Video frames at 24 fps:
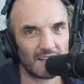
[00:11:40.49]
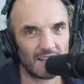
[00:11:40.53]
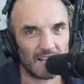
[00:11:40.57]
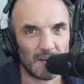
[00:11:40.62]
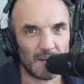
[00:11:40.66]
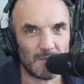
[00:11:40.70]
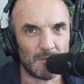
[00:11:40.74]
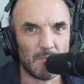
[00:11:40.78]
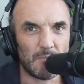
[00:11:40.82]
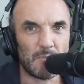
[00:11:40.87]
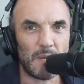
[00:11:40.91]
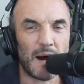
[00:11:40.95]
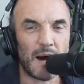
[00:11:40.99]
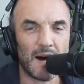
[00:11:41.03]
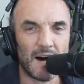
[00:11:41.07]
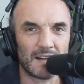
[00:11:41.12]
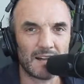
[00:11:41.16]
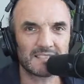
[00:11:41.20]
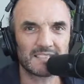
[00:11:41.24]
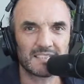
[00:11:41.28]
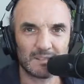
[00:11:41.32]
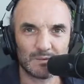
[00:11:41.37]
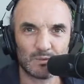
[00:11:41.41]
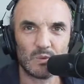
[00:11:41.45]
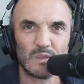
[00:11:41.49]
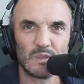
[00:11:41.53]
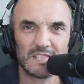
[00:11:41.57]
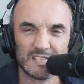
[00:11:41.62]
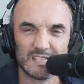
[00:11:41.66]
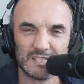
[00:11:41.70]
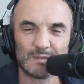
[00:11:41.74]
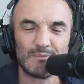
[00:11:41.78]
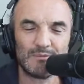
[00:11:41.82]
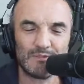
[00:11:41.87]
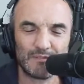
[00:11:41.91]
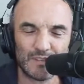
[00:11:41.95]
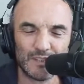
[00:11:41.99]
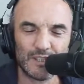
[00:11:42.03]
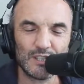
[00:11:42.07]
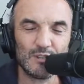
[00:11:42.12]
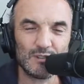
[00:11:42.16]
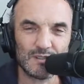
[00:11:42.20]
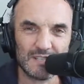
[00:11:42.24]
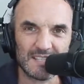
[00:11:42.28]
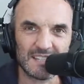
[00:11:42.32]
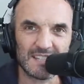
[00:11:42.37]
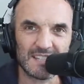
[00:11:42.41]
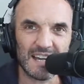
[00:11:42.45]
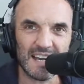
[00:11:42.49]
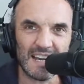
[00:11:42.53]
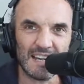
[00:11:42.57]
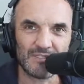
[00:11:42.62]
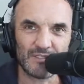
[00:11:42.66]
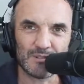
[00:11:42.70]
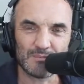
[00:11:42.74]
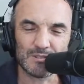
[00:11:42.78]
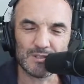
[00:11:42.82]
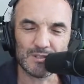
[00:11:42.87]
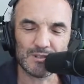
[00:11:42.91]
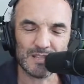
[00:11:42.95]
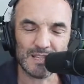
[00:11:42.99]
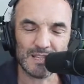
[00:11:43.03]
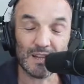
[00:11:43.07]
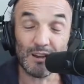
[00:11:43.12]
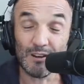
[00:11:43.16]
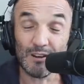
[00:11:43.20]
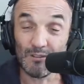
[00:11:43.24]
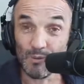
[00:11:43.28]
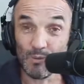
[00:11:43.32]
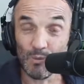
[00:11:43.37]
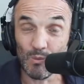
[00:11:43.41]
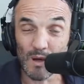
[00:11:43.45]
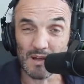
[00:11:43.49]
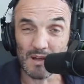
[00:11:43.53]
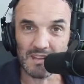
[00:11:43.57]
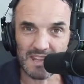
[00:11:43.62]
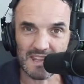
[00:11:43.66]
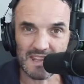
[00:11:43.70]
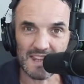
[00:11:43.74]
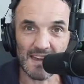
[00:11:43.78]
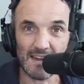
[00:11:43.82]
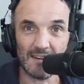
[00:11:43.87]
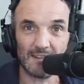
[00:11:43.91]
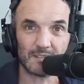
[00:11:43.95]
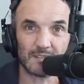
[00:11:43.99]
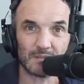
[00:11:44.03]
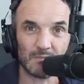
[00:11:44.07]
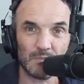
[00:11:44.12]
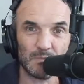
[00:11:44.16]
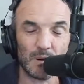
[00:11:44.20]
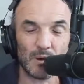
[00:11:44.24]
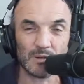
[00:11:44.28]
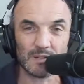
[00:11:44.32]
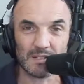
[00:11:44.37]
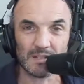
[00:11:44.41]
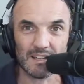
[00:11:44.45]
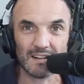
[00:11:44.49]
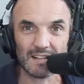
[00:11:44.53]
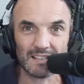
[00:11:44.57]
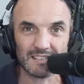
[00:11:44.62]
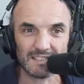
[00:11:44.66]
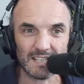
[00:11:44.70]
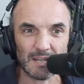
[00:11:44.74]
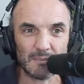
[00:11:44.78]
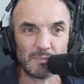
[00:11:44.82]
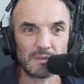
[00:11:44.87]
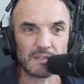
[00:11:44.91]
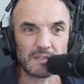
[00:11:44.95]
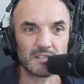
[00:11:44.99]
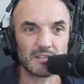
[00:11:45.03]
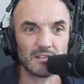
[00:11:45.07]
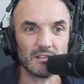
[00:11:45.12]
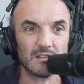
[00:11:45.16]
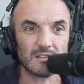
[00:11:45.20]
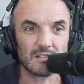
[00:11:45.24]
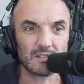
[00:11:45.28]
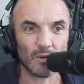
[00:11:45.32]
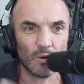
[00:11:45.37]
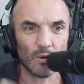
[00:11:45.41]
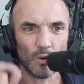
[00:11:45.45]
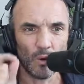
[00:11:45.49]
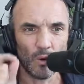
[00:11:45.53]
imparted wisdom for you today from doing over 1,000 podcast episodes.